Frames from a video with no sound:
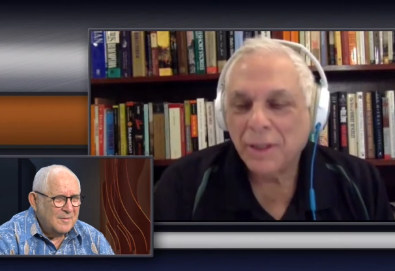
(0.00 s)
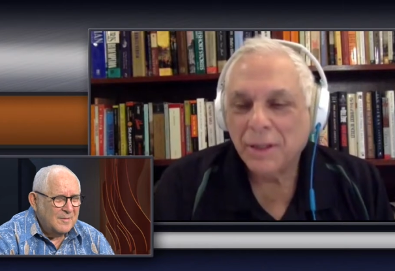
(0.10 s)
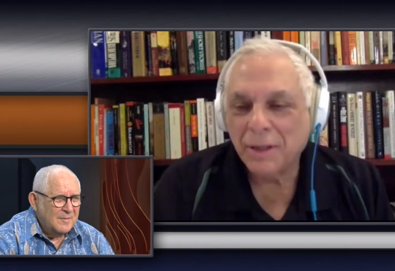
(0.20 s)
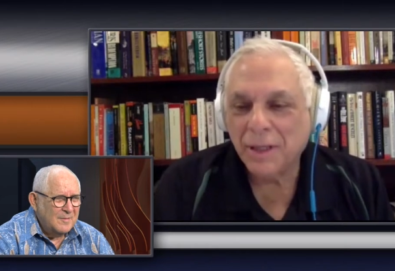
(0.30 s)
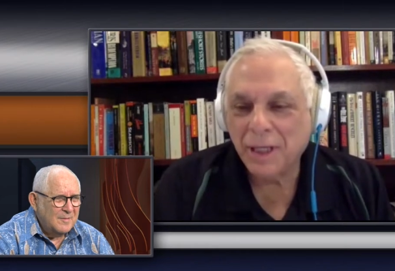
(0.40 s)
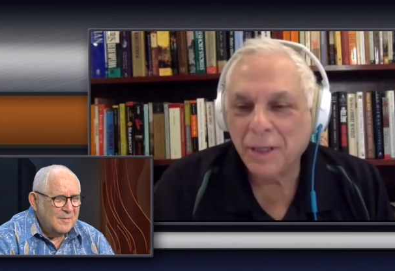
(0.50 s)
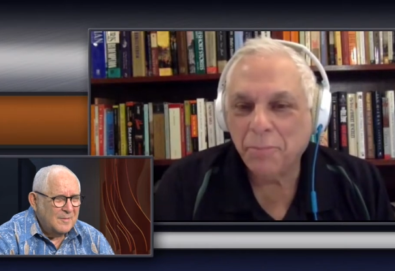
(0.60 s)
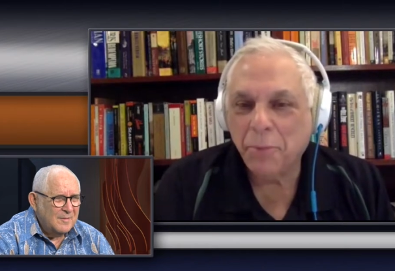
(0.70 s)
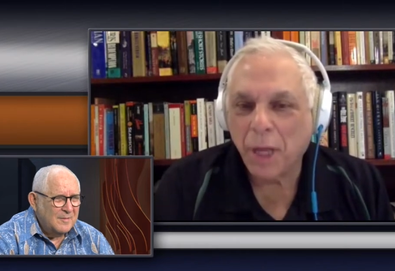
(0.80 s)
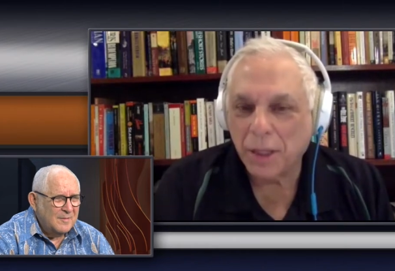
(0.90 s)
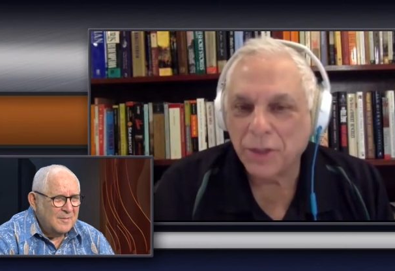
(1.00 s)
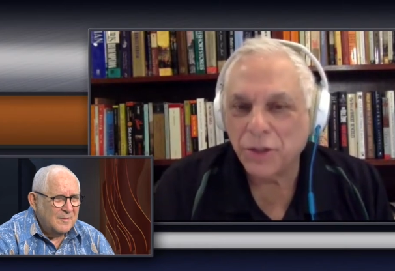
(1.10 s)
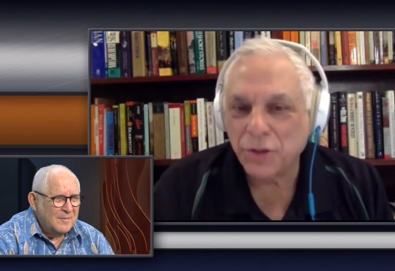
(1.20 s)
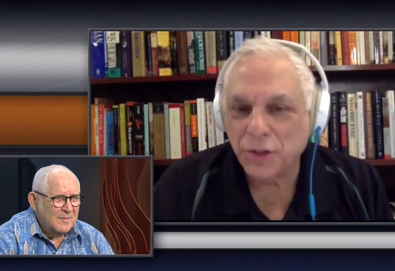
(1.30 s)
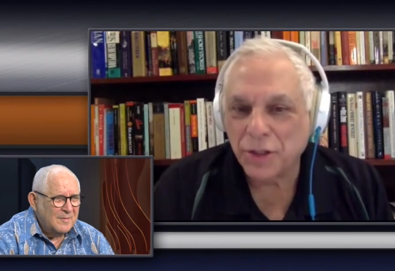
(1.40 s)
Speaker 1: the
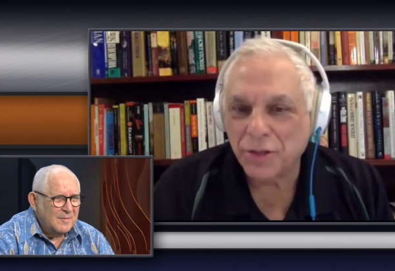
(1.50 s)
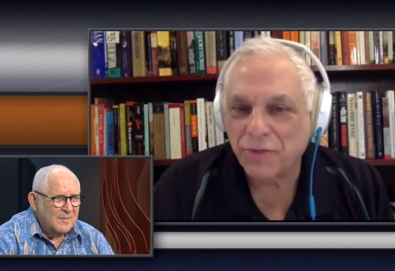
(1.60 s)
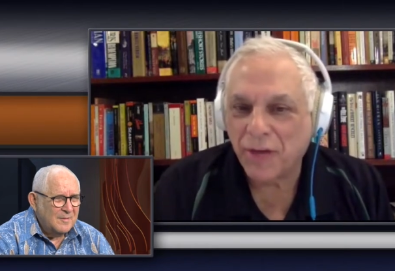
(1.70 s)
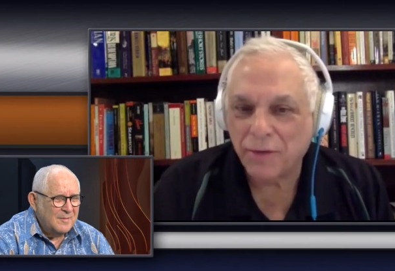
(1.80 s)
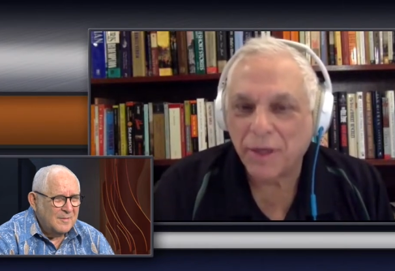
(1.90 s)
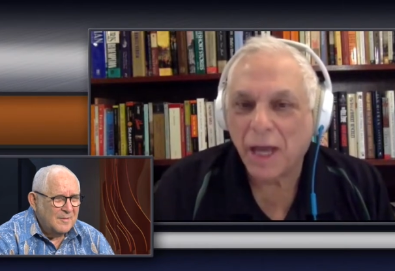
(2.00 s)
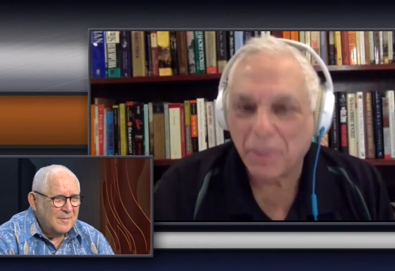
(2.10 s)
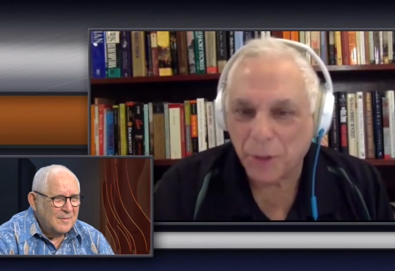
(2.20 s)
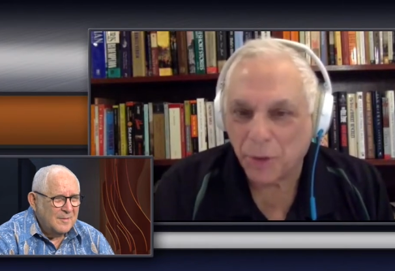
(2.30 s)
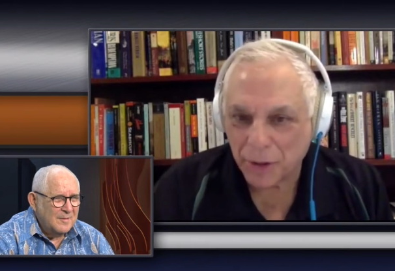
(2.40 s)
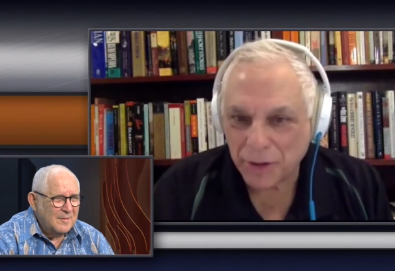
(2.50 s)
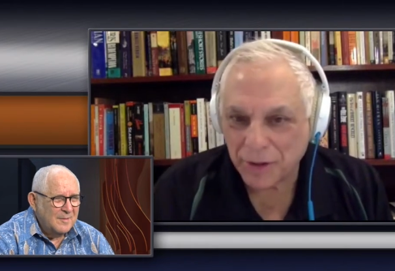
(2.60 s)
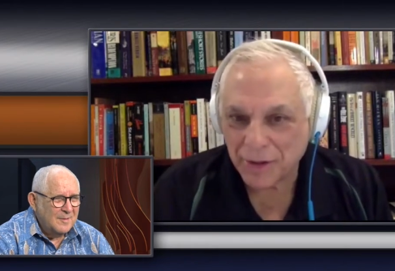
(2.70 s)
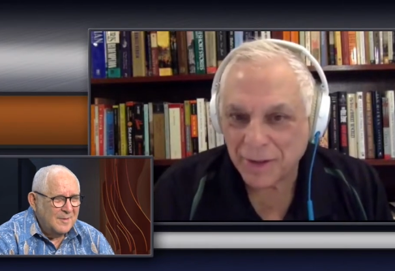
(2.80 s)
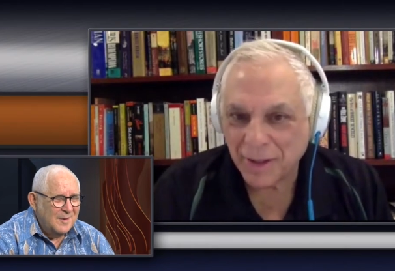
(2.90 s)
politicians' favorite hobby
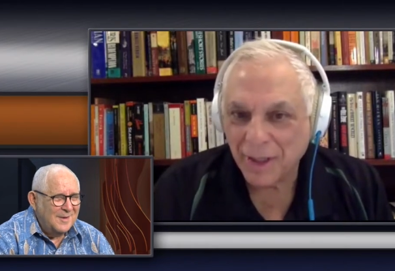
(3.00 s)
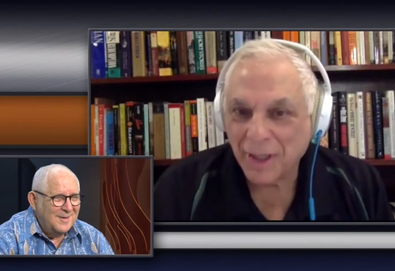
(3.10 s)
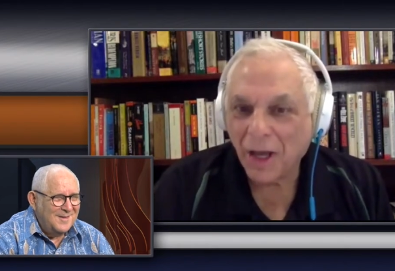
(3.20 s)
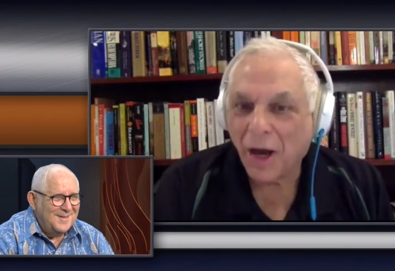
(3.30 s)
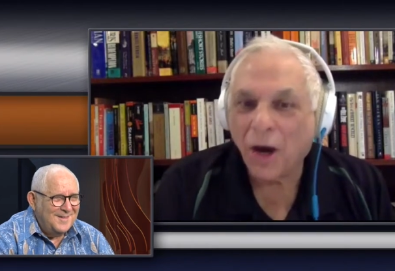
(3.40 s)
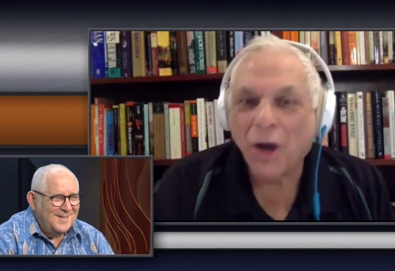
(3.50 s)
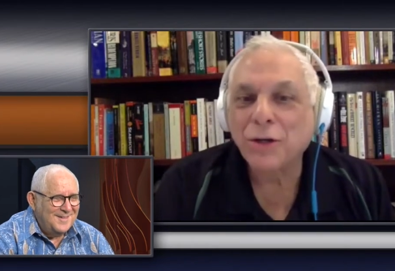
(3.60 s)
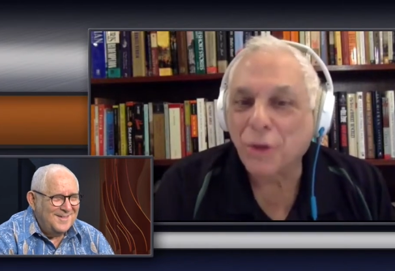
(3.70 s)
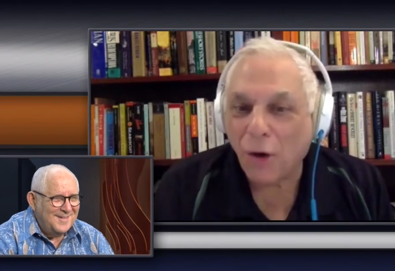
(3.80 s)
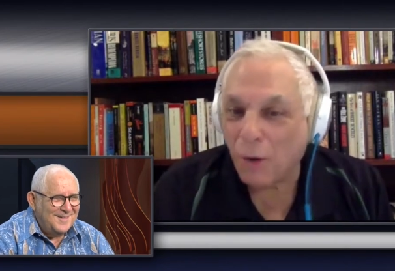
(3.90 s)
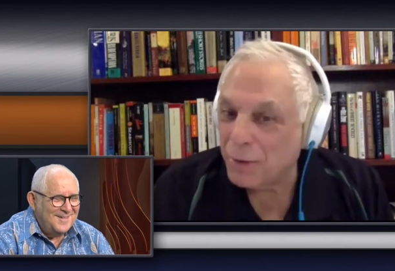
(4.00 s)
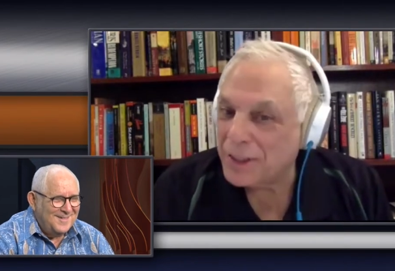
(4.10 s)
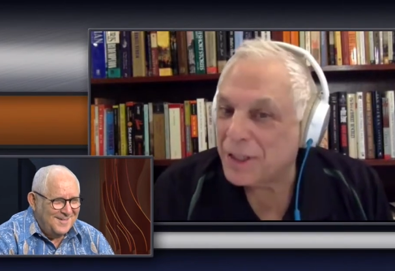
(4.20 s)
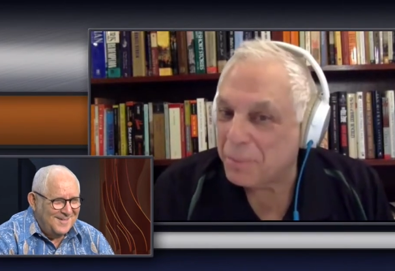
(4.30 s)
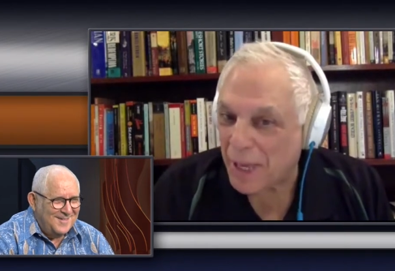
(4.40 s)
horses aren't
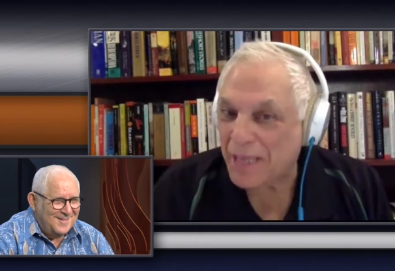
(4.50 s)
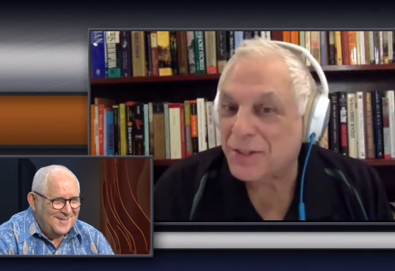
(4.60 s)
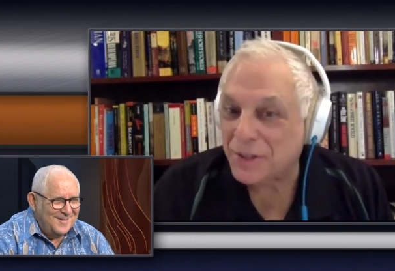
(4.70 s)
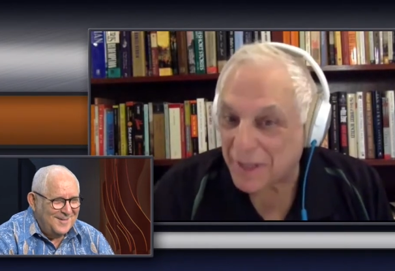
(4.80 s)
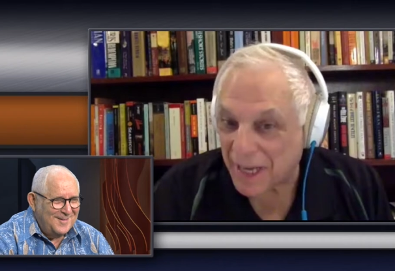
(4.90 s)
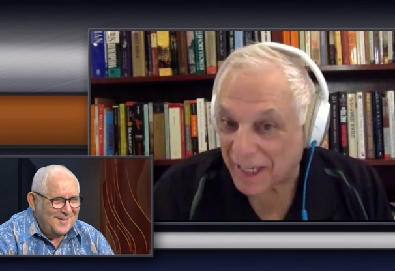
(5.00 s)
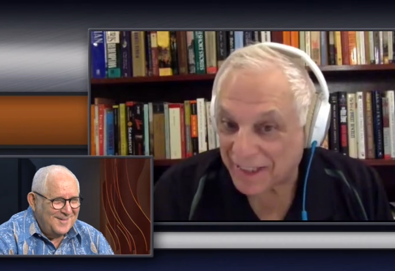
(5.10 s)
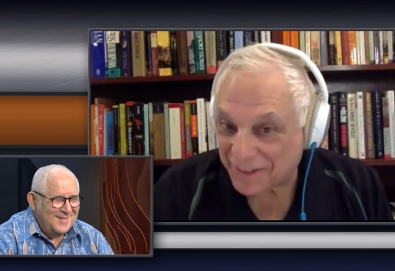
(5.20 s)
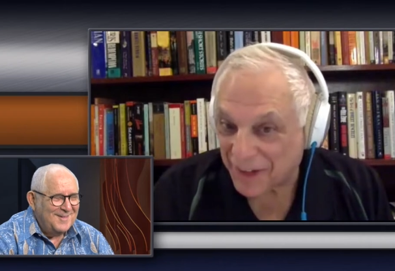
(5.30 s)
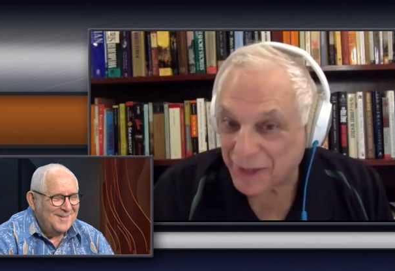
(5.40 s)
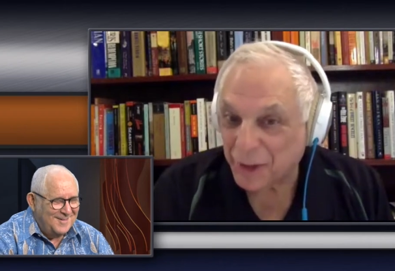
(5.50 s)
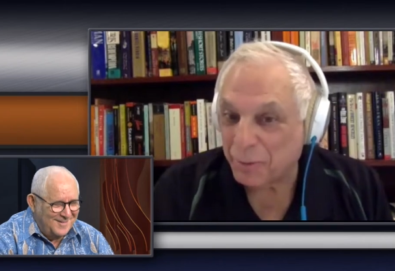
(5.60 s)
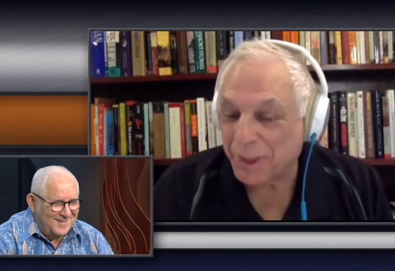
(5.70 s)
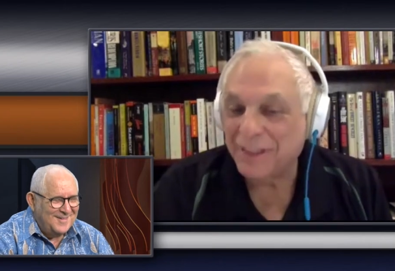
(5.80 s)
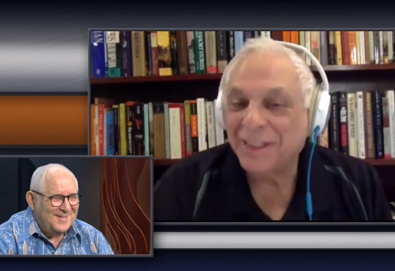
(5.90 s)
always the best thing, right? I
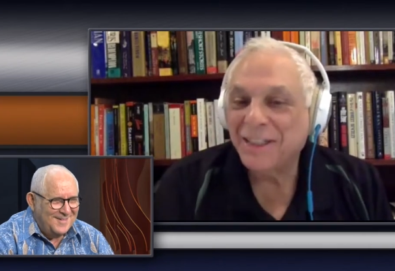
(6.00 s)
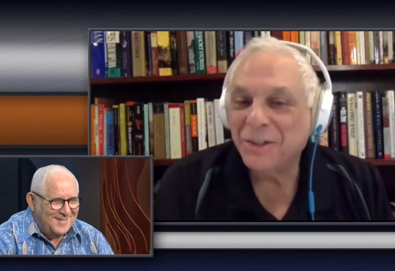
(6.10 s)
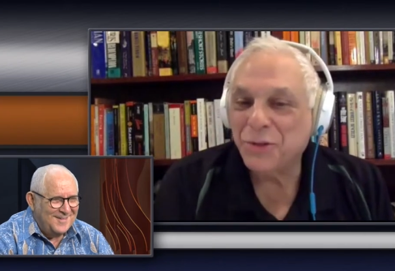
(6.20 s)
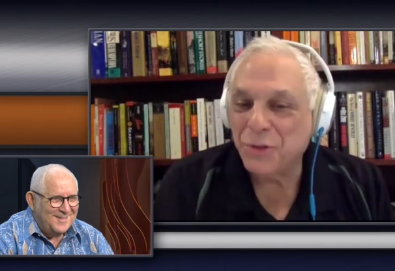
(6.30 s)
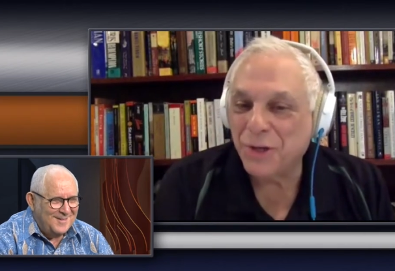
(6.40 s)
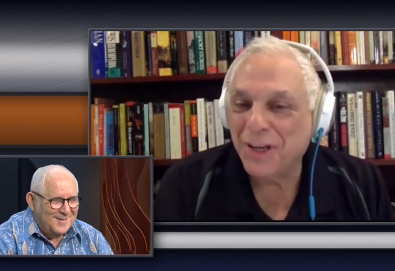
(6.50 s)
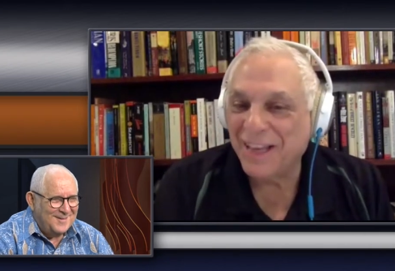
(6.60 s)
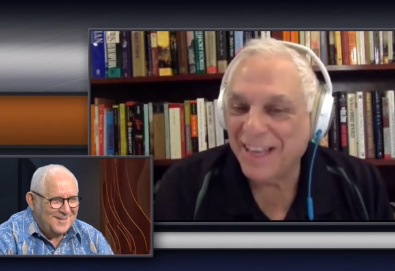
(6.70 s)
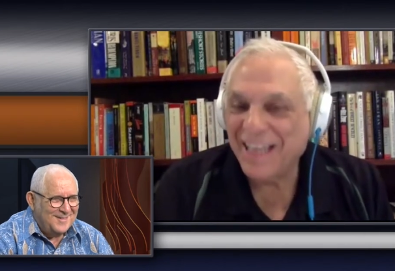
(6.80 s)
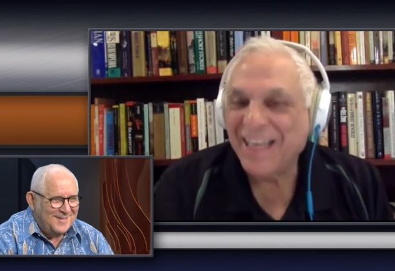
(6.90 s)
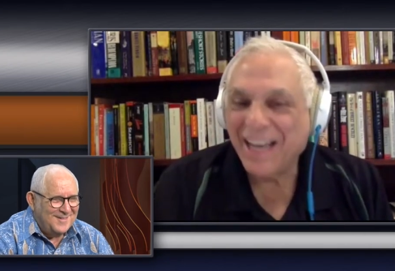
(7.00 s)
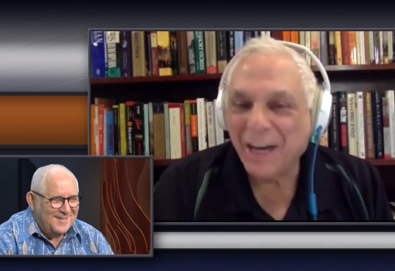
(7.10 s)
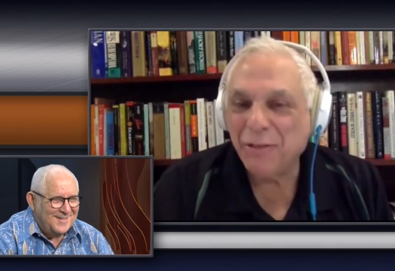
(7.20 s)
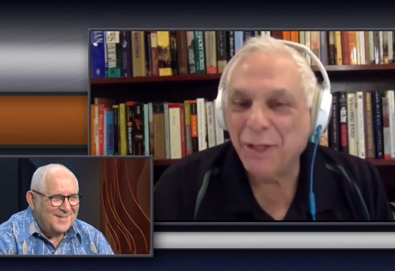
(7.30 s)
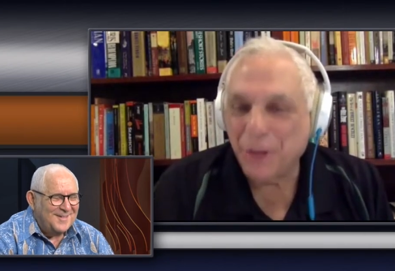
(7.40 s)
mean, I mean,